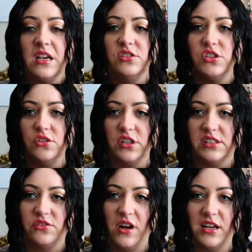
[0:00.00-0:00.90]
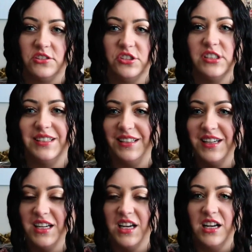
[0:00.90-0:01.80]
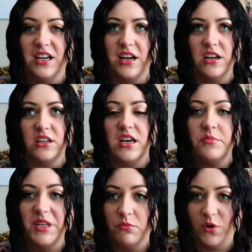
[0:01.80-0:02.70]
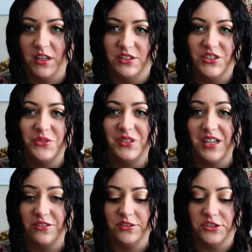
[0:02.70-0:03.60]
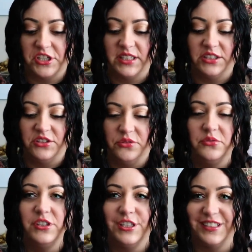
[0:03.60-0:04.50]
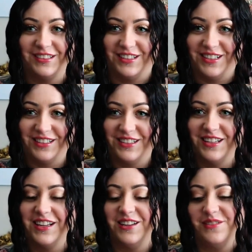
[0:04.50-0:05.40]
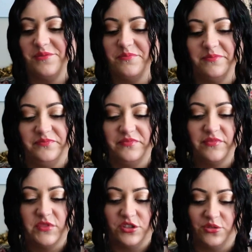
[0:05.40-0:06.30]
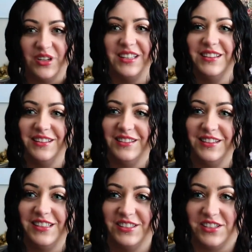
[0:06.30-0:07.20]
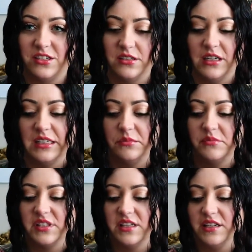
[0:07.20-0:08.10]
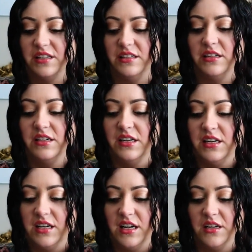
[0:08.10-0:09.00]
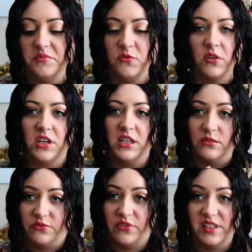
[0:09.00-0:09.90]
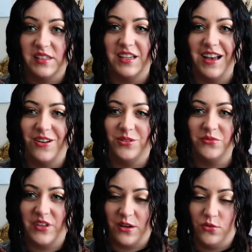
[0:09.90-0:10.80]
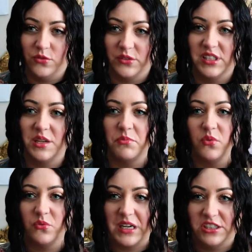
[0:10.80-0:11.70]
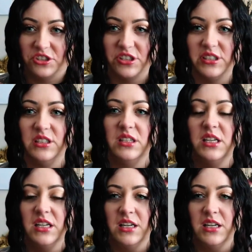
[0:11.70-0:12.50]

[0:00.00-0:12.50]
so you guys are actually coming more into an energetic union during these times. And we're kind of phasing out of that whole separation